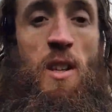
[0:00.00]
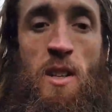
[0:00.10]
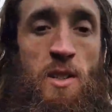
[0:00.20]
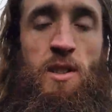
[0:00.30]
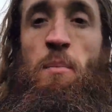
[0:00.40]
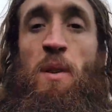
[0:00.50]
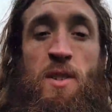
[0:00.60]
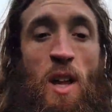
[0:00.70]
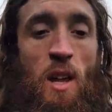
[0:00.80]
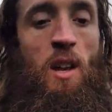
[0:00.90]
And it's simple
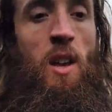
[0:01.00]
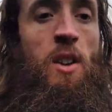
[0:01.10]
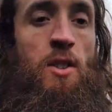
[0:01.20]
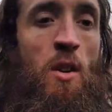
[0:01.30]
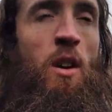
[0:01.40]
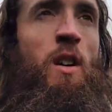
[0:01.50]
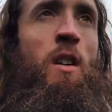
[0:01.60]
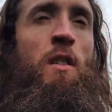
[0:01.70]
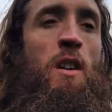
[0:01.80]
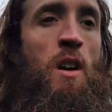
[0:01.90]
as that. So,
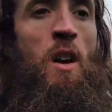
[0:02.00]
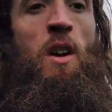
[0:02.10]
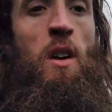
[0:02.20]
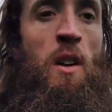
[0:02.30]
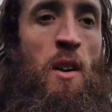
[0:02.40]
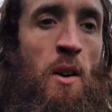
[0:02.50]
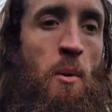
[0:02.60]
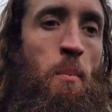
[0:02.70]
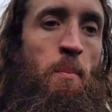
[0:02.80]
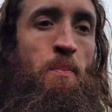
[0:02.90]

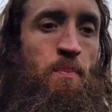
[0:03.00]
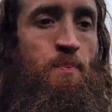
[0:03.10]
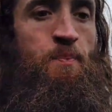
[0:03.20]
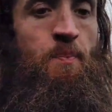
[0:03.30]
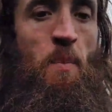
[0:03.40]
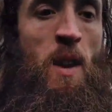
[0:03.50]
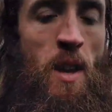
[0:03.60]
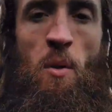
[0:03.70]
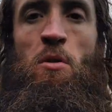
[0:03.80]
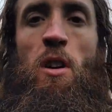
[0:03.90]
um,
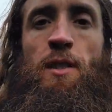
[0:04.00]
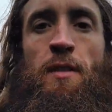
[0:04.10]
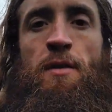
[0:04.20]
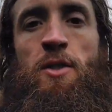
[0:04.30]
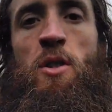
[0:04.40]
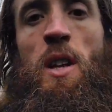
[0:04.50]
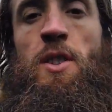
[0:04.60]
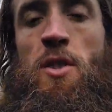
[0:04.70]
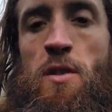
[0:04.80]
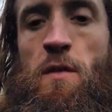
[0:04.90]
yeah, we're all different. So
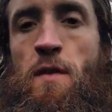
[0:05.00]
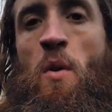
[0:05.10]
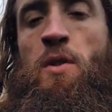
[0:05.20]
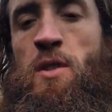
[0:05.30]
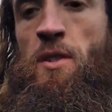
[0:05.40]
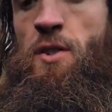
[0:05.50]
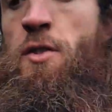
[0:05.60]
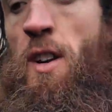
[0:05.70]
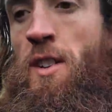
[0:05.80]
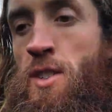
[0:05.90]
let's just focus on our
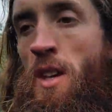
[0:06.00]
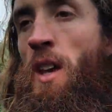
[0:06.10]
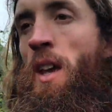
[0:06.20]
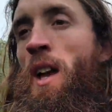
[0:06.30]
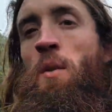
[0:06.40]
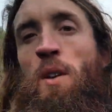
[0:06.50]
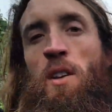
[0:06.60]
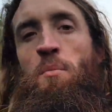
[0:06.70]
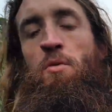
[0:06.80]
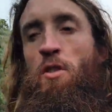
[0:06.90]
strengths, and we
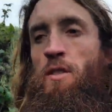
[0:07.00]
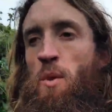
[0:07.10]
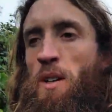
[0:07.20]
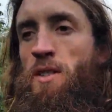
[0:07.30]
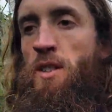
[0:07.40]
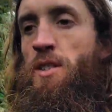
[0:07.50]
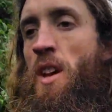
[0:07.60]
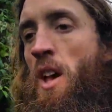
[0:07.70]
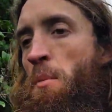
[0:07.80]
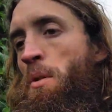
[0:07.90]
can improve our
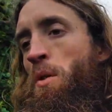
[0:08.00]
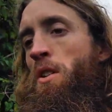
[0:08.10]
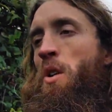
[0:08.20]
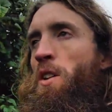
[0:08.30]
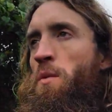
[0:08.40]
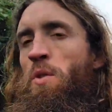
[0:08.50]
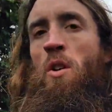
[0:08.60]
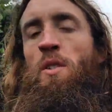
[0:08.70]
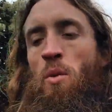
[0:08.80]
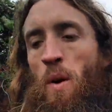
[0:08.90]
weaknesses. But we don't we
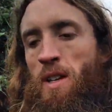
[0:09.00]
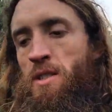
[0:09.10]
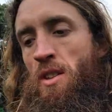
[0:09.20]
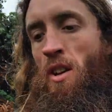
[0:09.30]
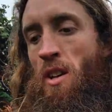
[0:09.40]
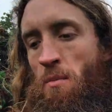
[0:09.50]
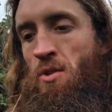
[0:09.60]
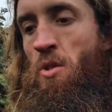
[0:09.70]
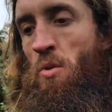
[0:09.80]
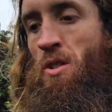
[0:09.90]
don't need to waste time
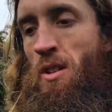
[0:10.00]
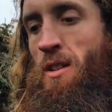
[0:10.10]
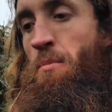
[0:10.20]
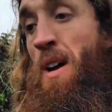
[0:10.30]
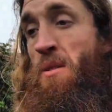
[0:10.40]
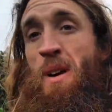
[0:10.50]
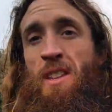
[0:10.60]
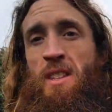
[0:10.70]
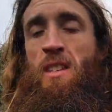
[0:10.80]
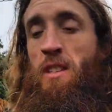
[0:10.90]
doing like
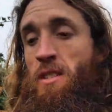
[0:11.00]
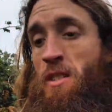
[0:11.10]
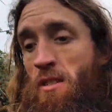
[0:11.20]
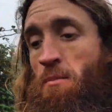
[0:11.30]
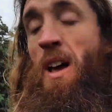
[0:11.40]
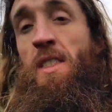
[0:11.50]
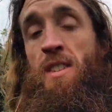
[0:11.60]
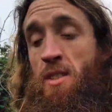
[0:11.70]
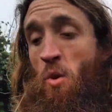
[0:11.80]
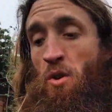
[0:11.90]
mathematics
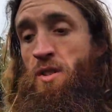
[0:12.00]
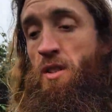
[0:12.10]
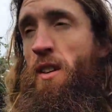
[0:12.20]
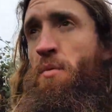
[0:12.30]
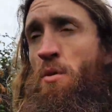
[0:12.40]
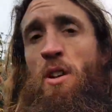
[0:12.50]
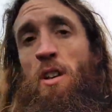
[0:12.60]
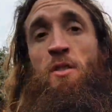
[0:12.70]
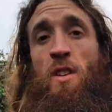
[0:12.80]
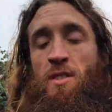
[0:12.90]
maths courses if we're
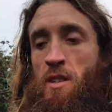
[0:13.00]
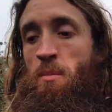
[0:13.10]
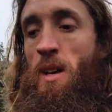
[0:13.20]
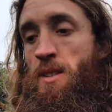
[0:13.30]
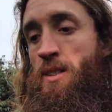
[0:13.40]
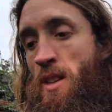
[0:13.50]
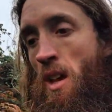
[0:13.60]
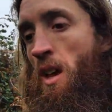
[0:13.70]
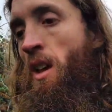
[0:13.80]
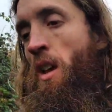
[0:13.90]
not interested in maths.